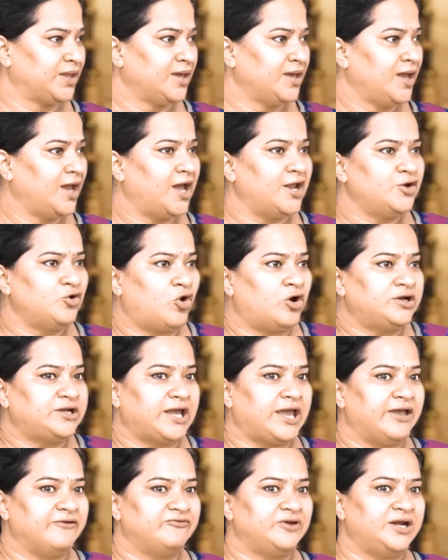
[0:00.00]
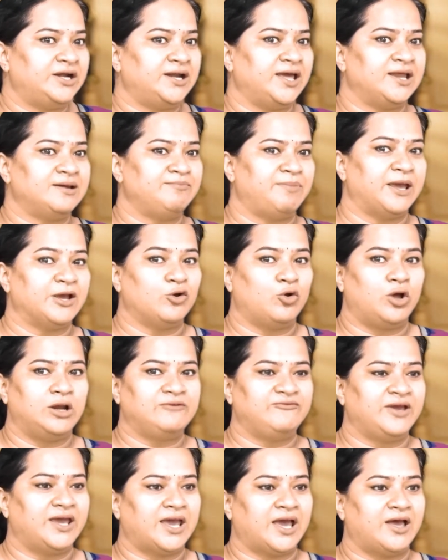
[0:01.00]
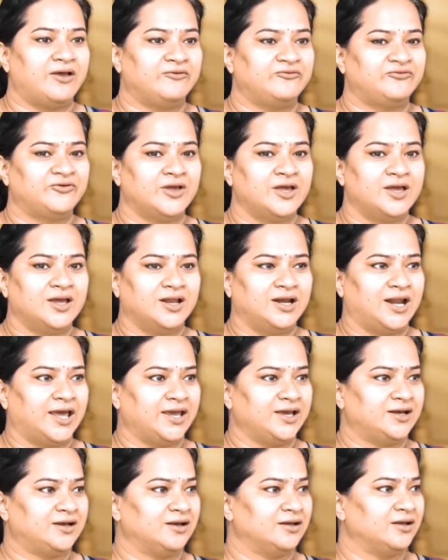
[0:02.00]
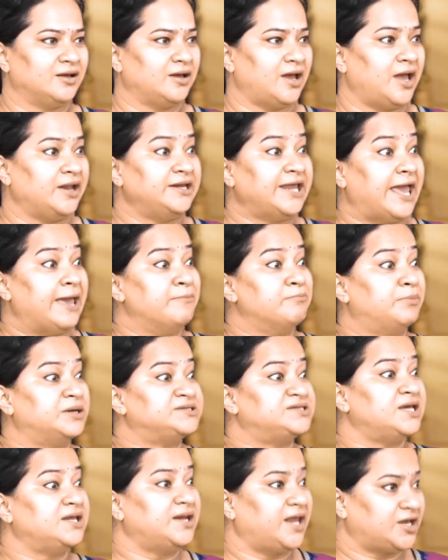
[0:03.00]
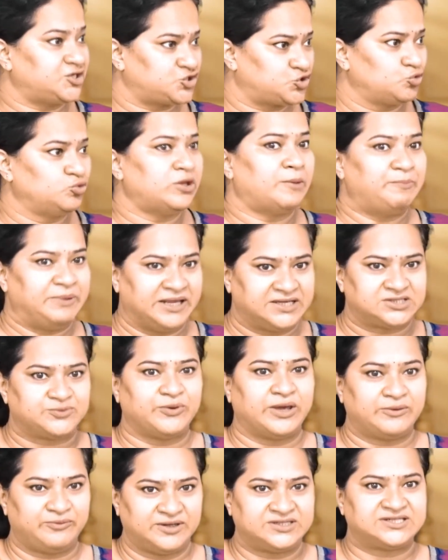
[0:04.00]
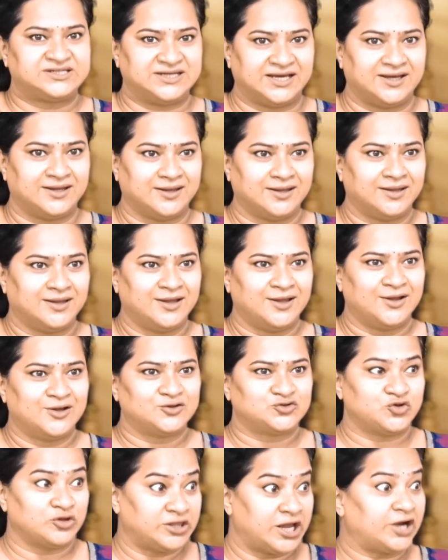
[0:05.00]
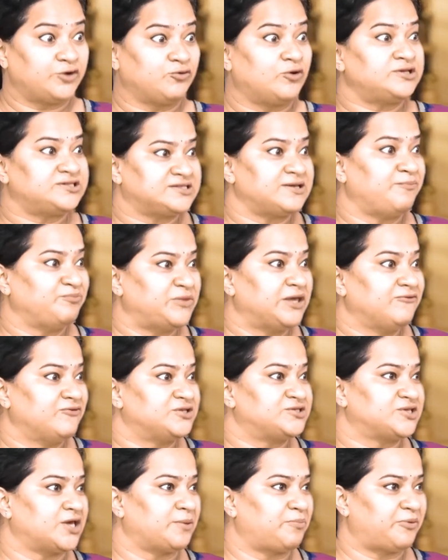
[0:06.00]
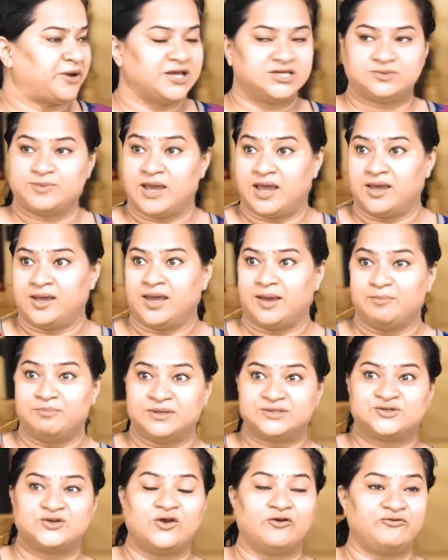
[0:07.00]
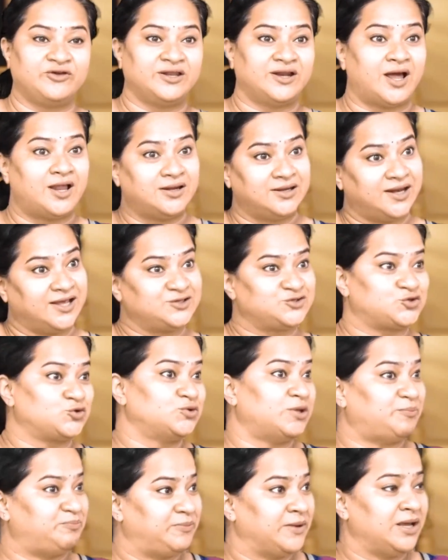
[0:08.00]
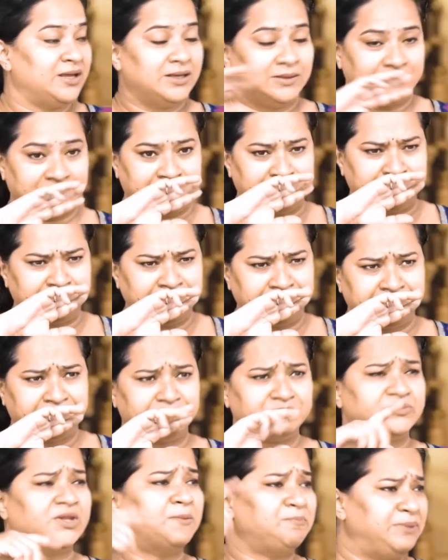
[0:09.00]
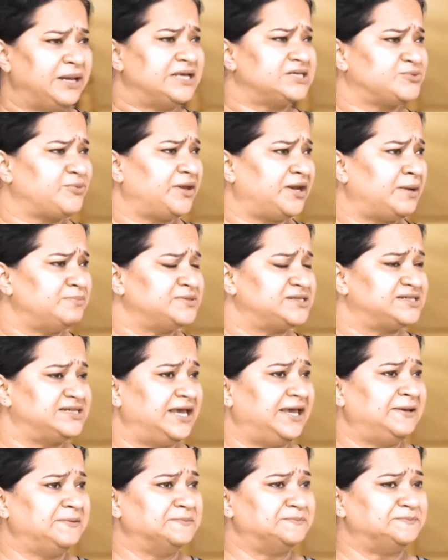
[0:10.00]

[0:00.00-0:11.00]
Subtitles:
And not every day in Bengal we have like an embassy next to the place where we stay. So that was something which surprised me. Embassy of Iran next to the the place where I'm staying.